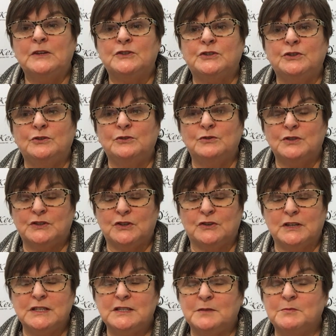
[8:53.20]
to
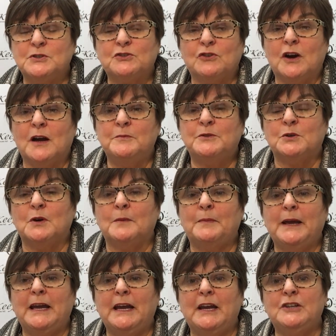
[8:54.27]
certainly subscribe to our
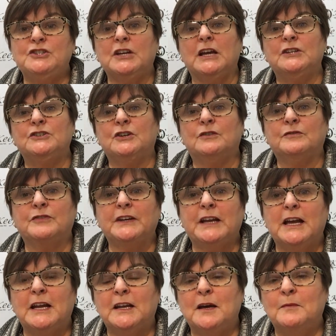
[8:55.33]
page, and don't
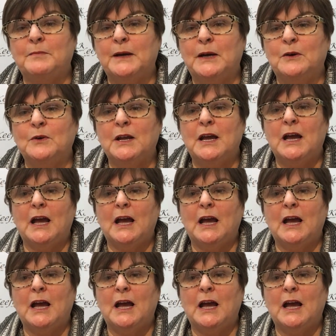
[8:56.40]
forget about